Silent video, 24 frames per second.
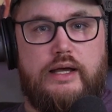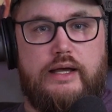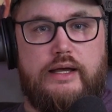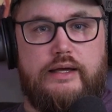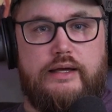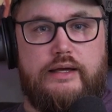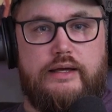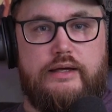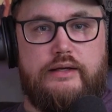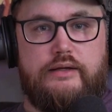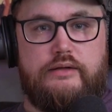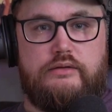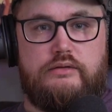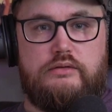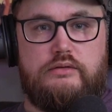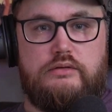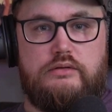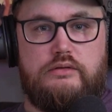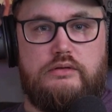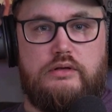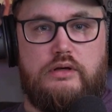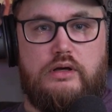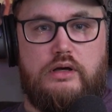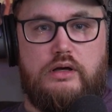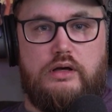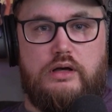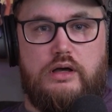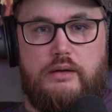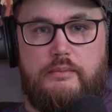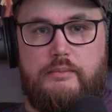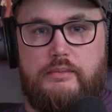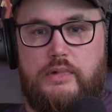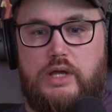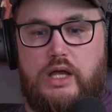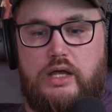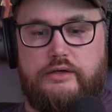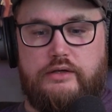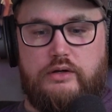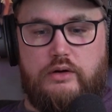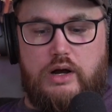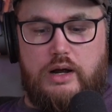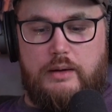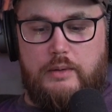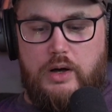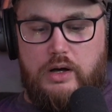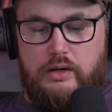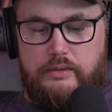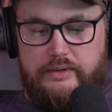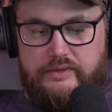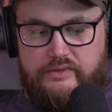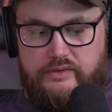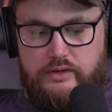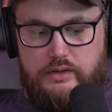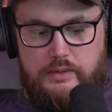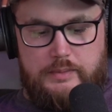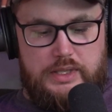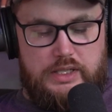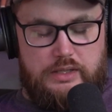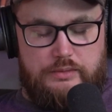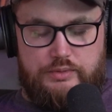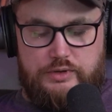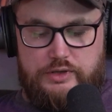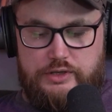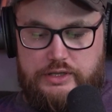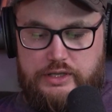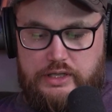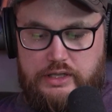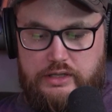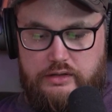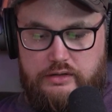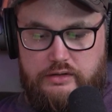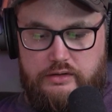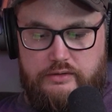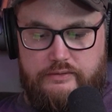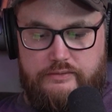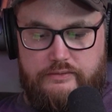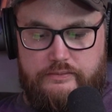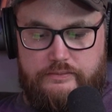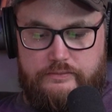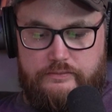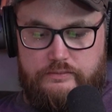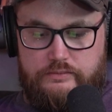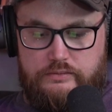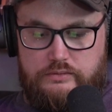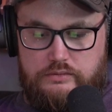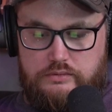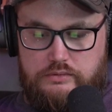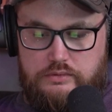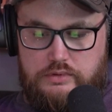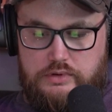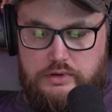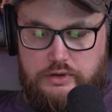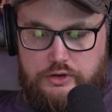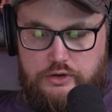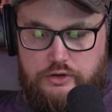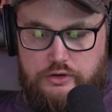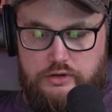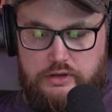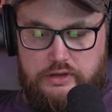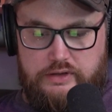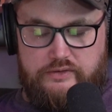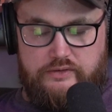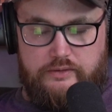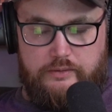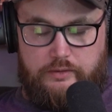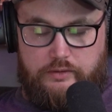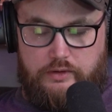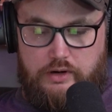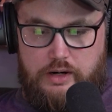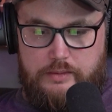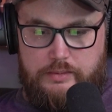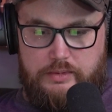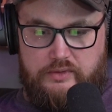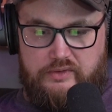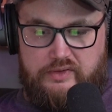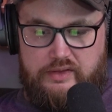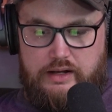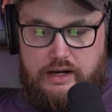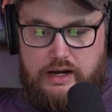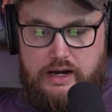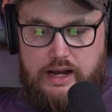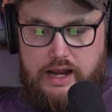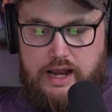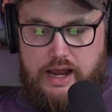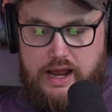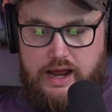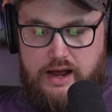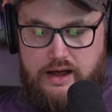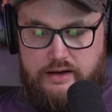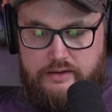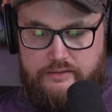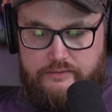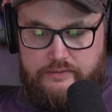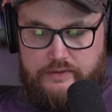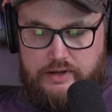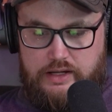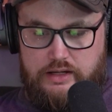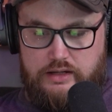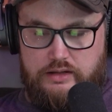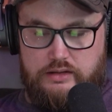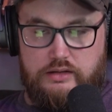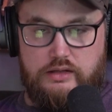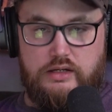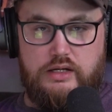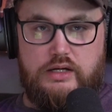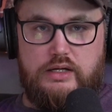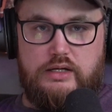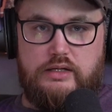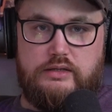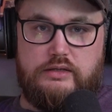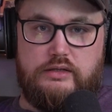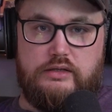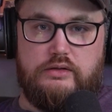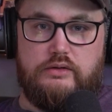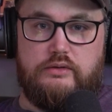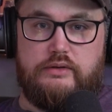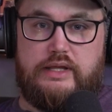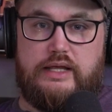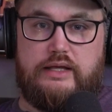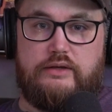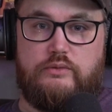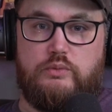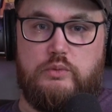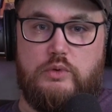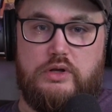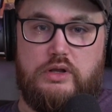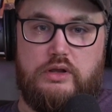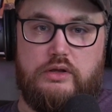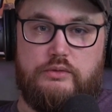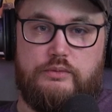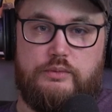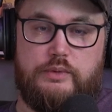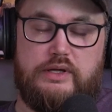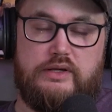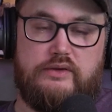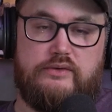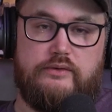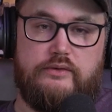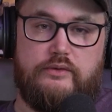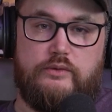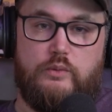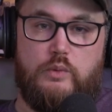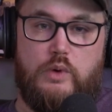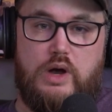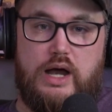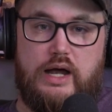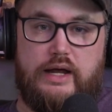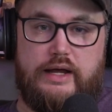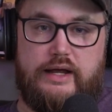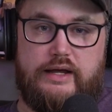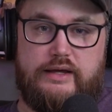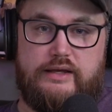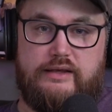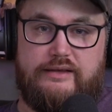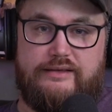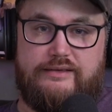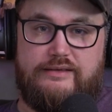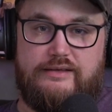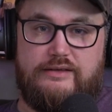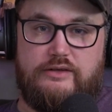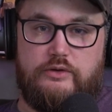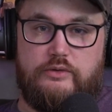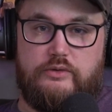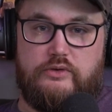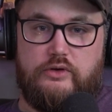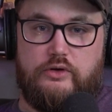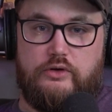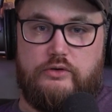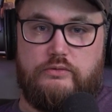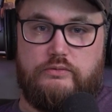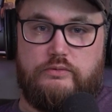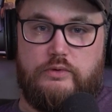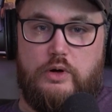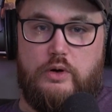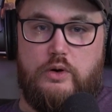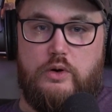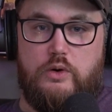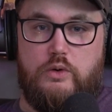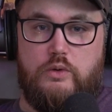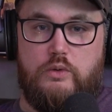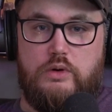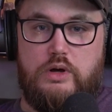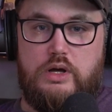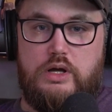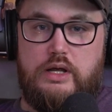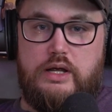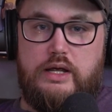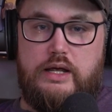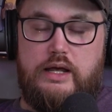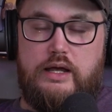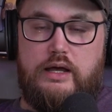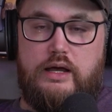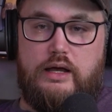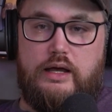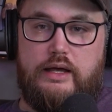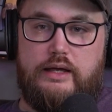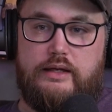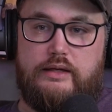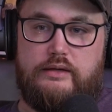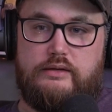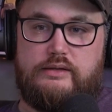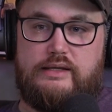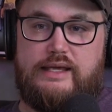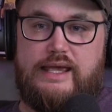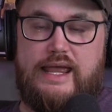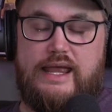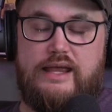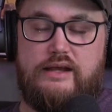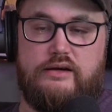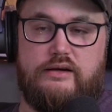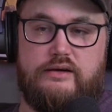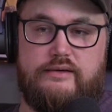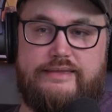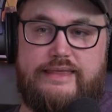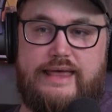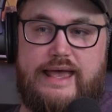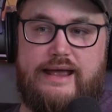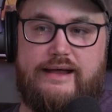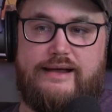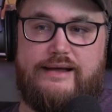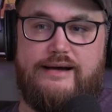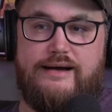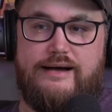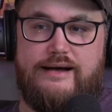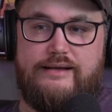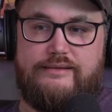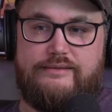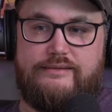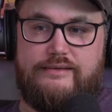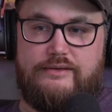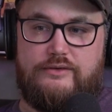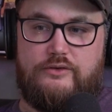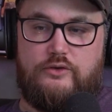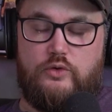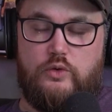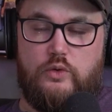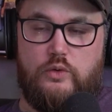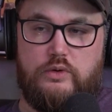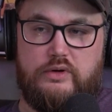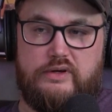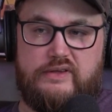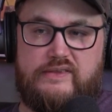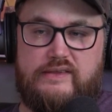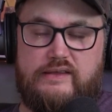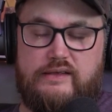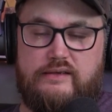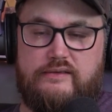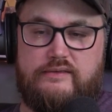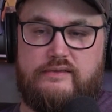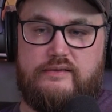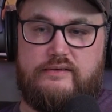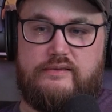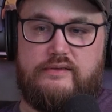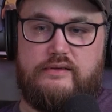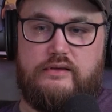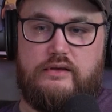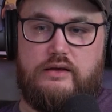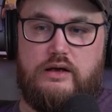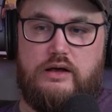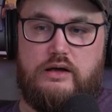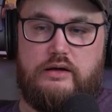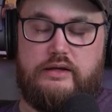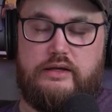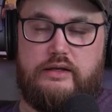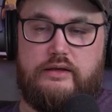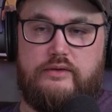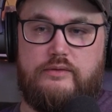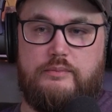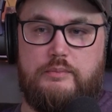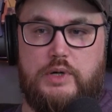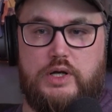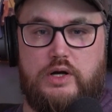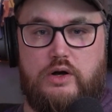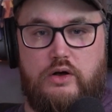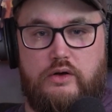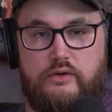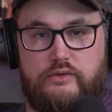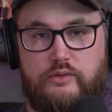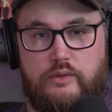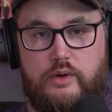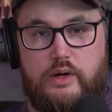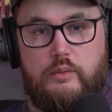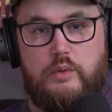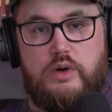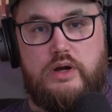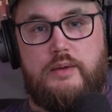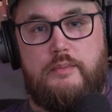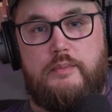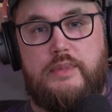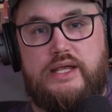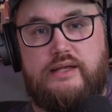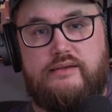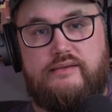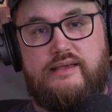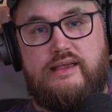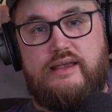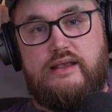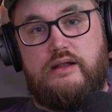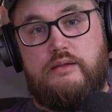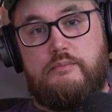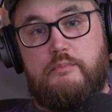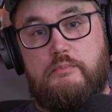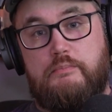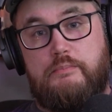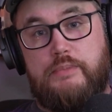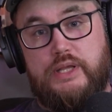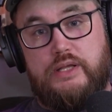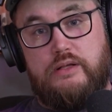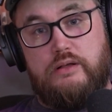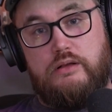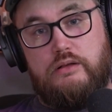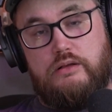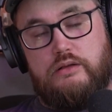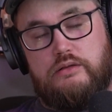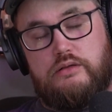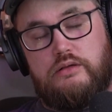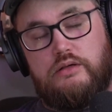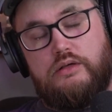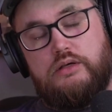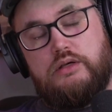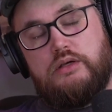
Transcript: And I'm always going to be appreciative of the current subscribers that I have, and that's one of the reasons why I continue to grow and cater that content towards the existing audience, but also I want to maintain and build